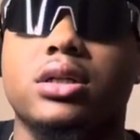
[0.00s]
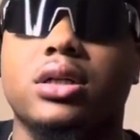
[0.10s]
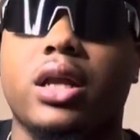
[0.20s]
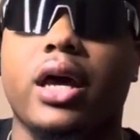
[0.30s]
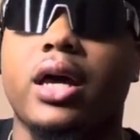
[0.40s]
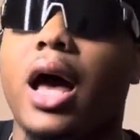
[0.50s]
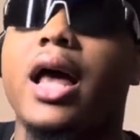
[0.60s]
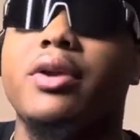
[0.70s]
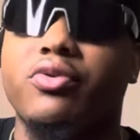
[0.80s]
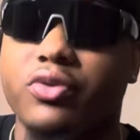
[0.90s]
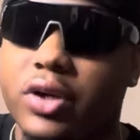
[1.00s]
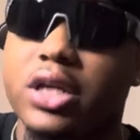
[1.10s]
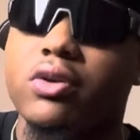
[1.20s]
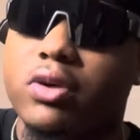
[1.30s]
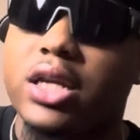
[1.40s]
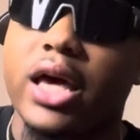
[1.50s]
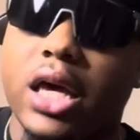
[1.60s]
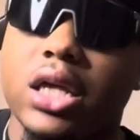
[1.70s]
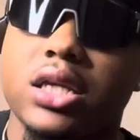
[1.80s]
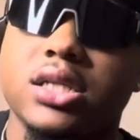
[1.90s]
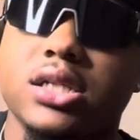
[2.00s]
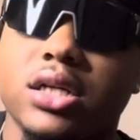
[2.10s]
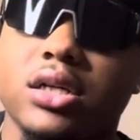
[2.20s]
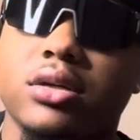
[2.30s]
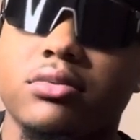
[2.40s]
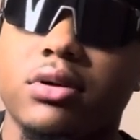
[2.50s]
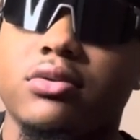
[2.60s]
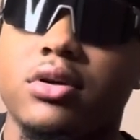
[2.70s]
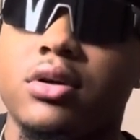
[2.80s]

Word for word: Like, I really, really hate this gun, bro.